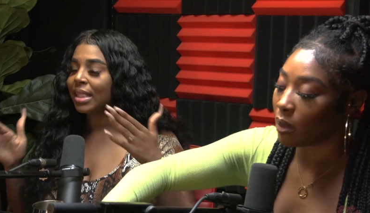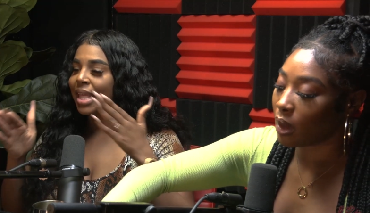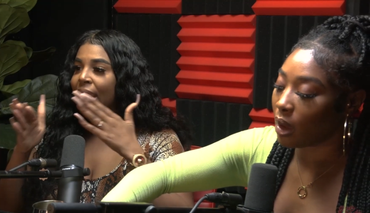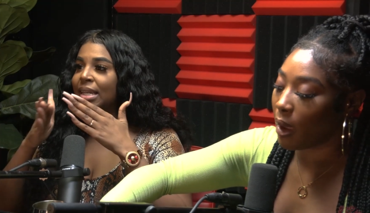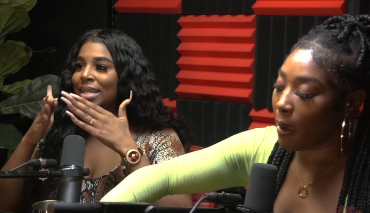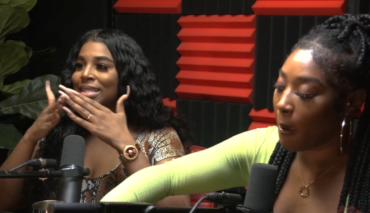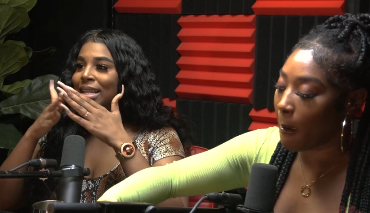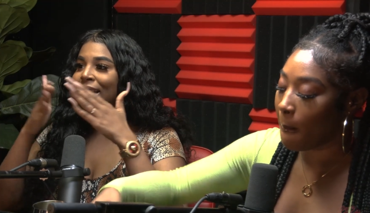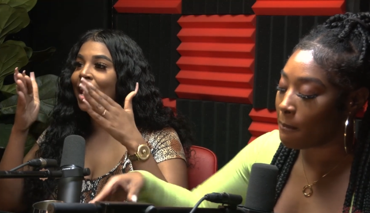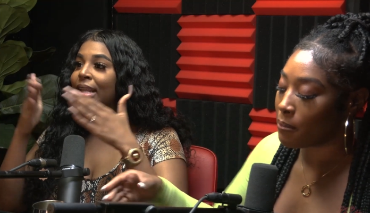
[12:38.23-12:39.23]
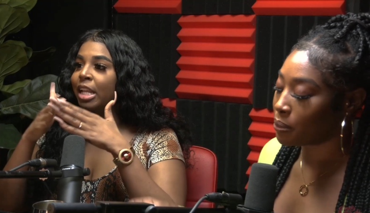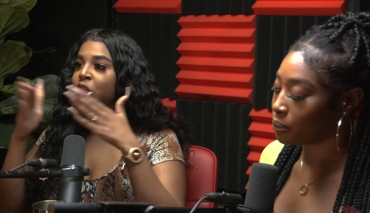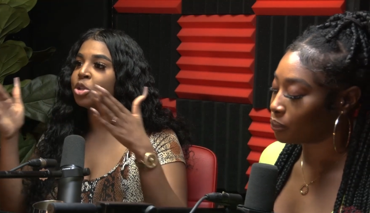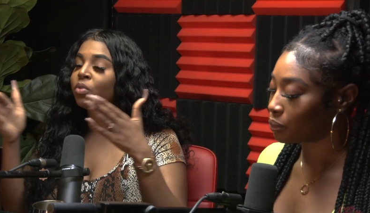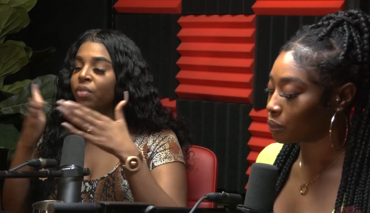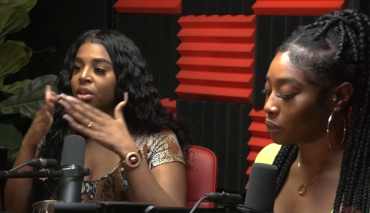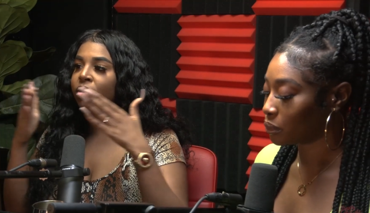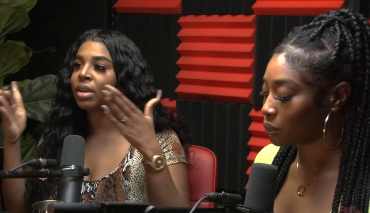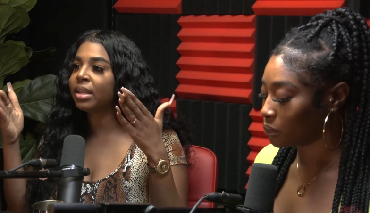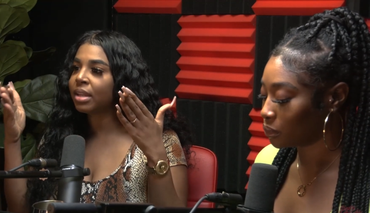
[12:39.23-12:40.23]
Speaker 1: that disconnect that you feel,
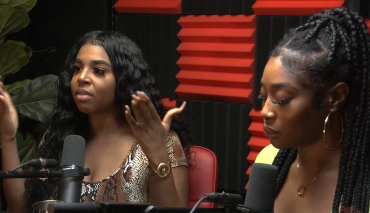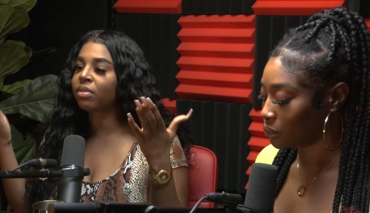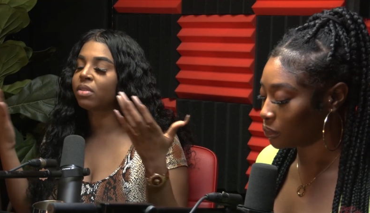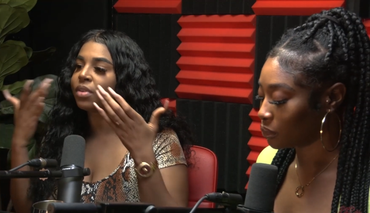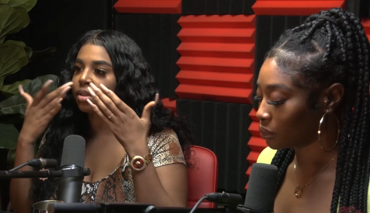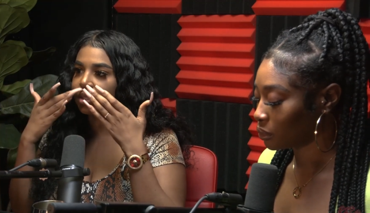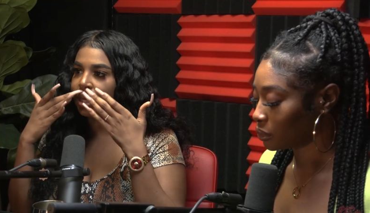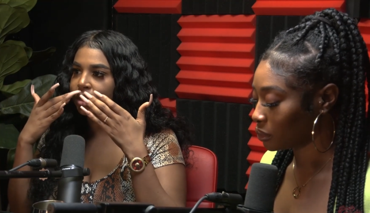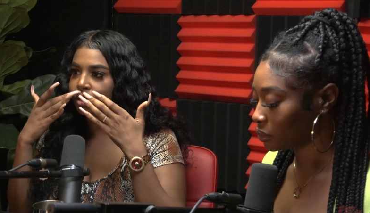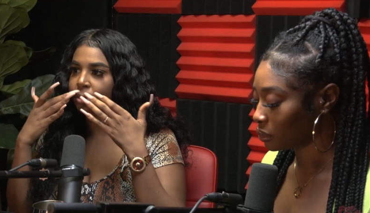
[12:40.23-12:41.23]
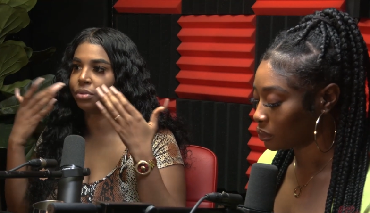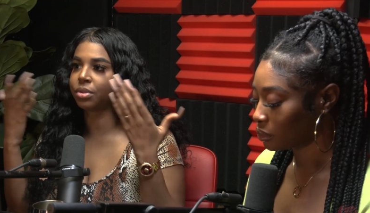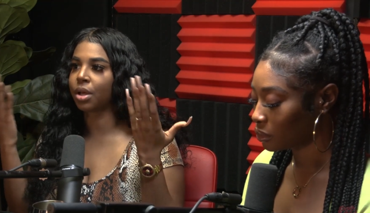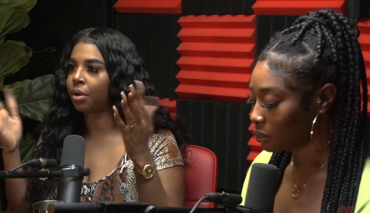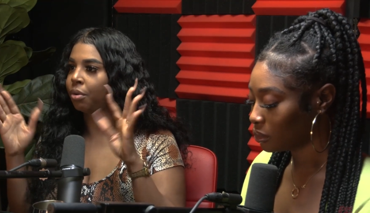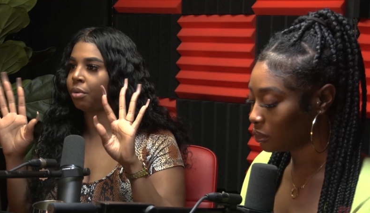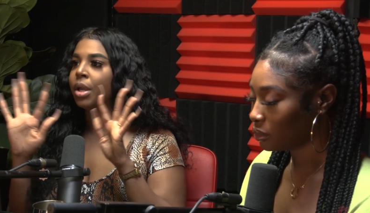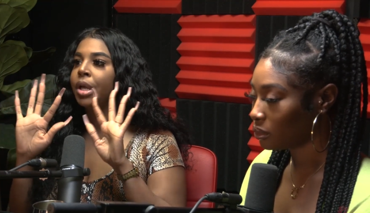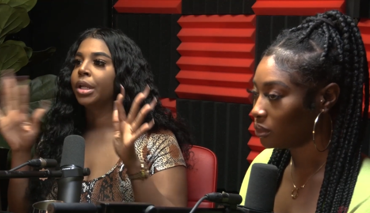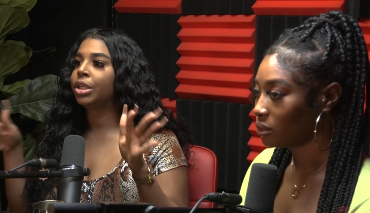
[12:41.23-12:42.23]
he definitely feels that too. So
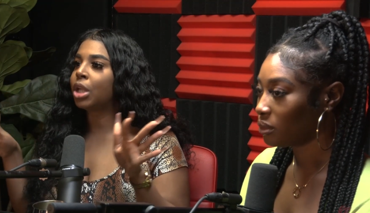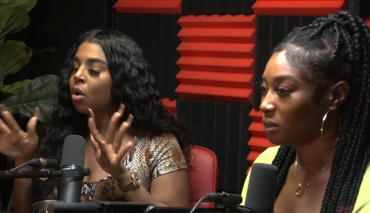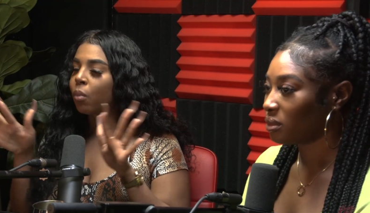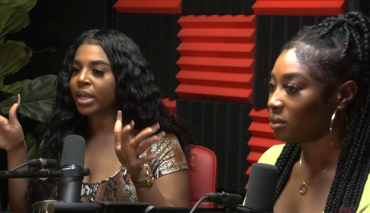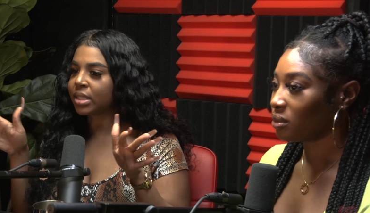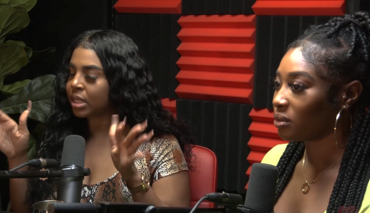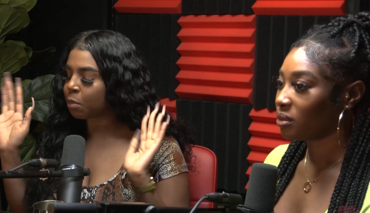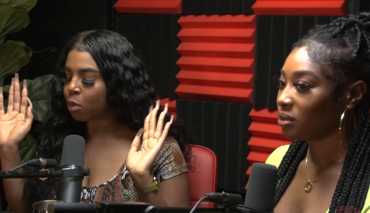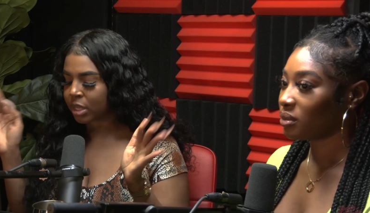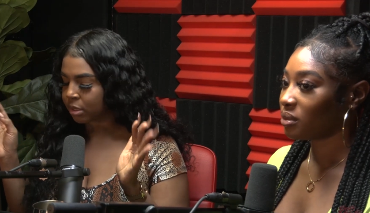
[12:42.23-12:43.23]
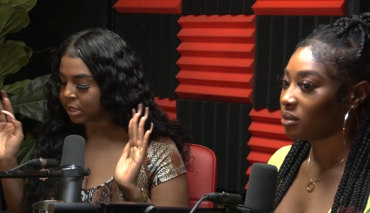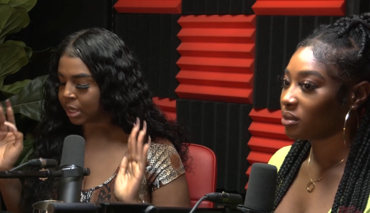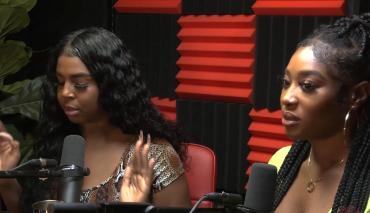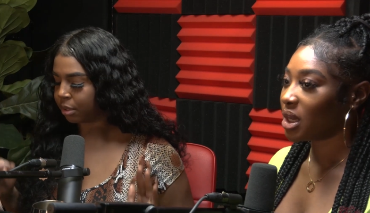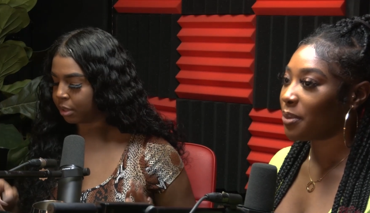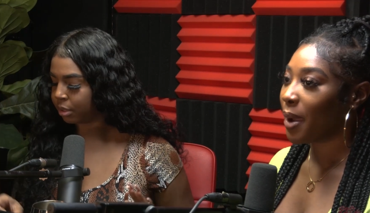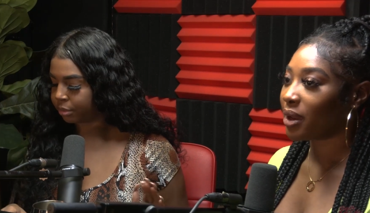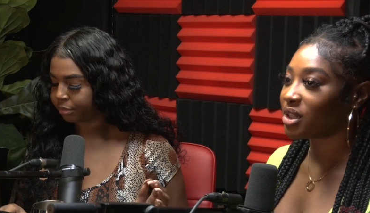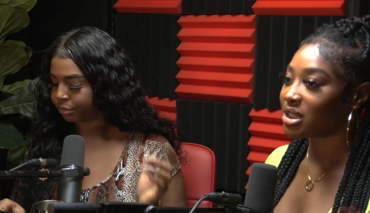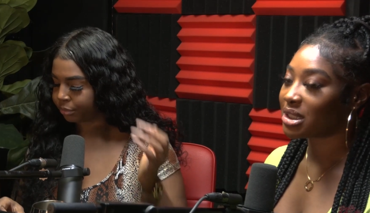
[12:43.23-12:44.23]
don't waste any more of your time. Girl. It probably
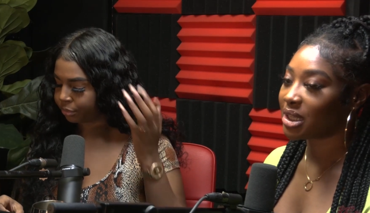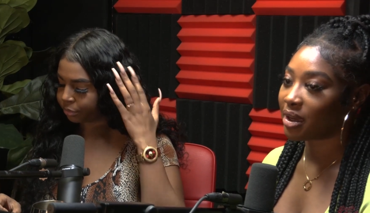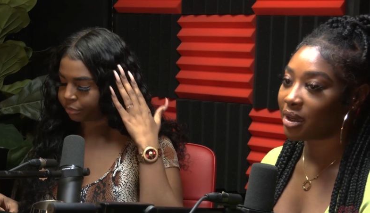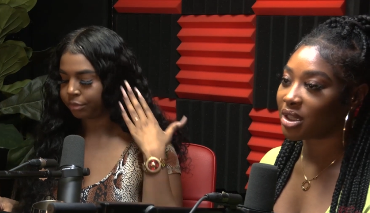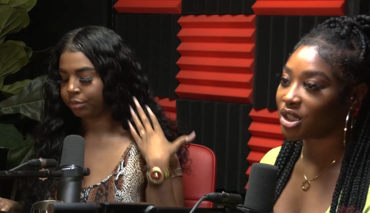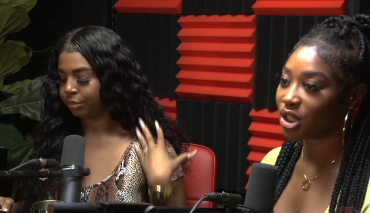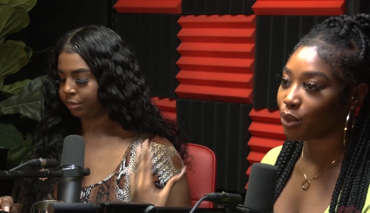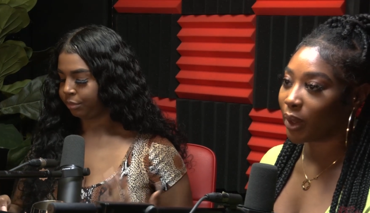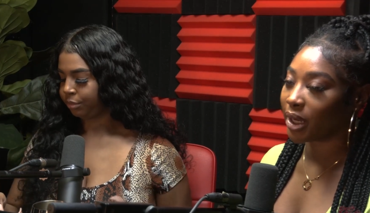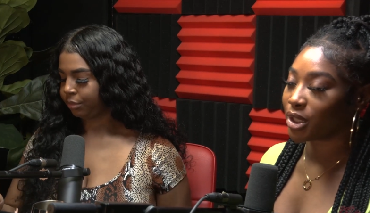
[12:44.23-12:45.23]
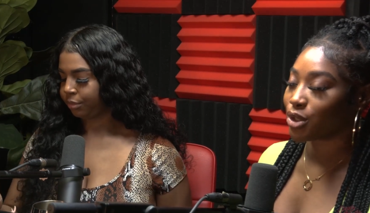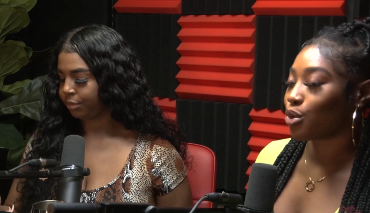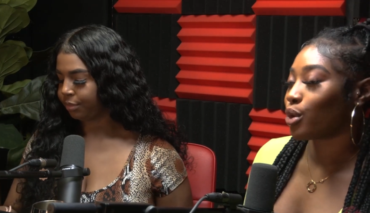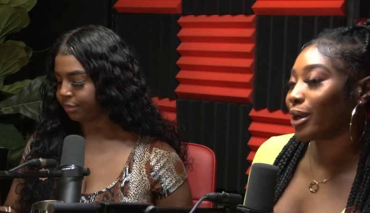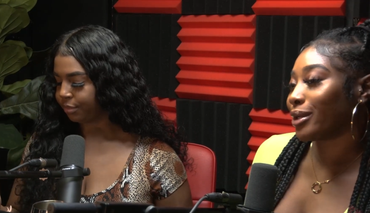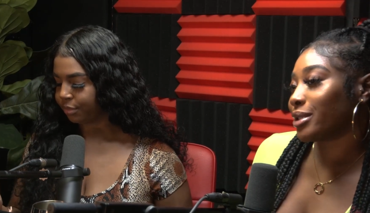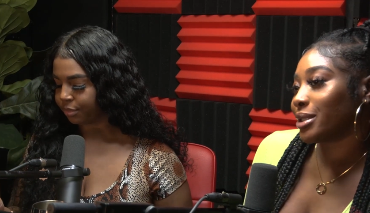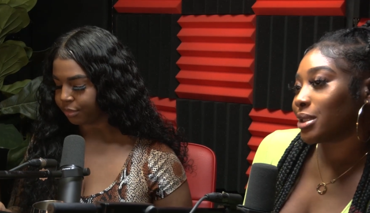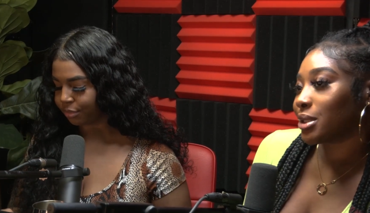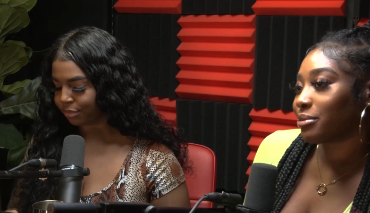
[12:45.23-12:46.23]
just
Speaker 2: yeah, it's just ran its course.
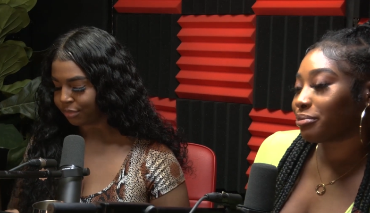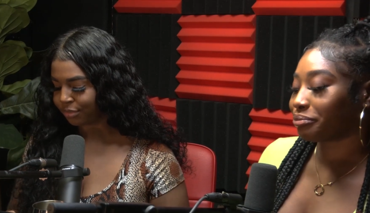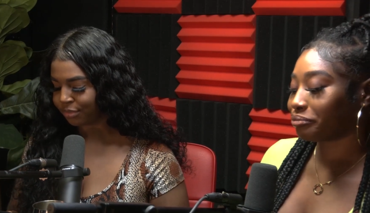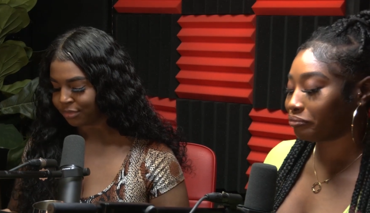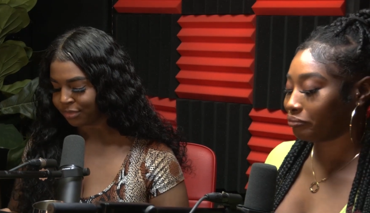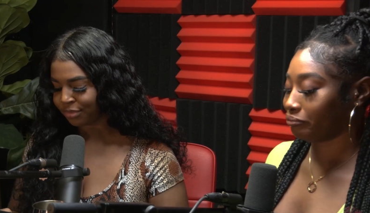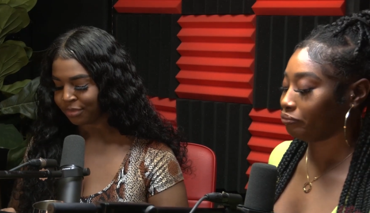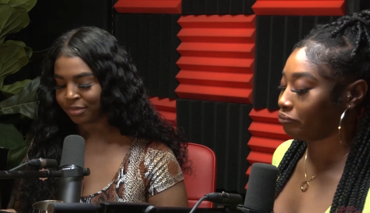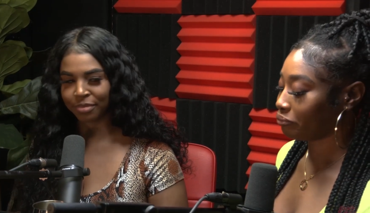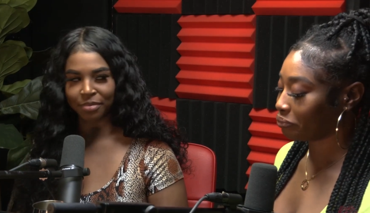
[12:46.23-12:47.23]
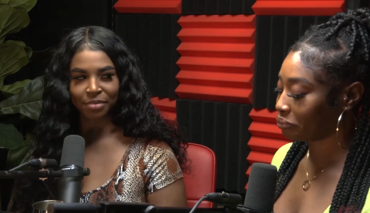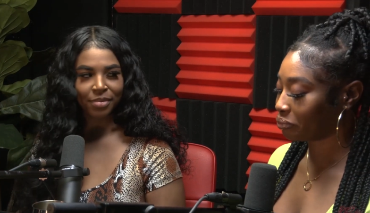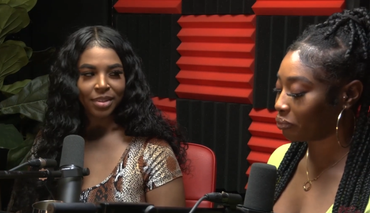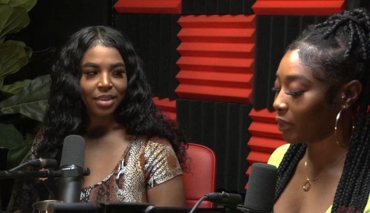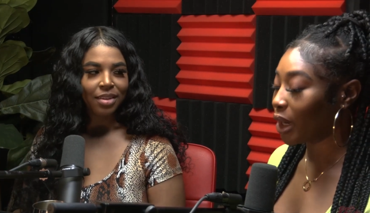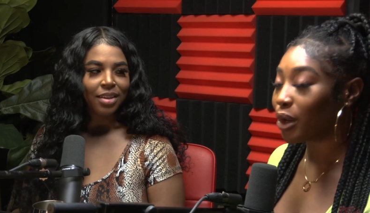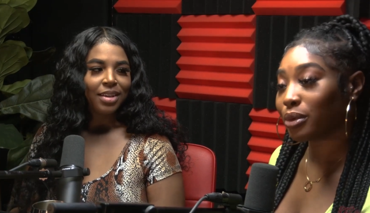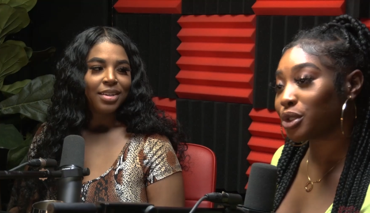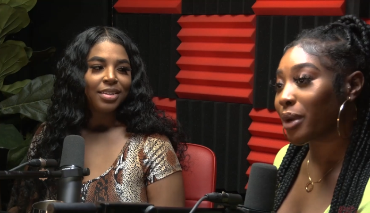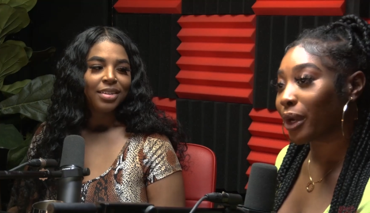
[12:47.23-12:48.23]
Mm-hmm. Do
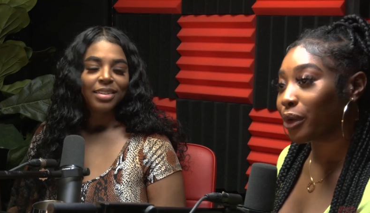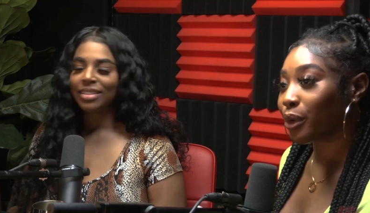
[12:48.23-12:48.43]
what you gotta do,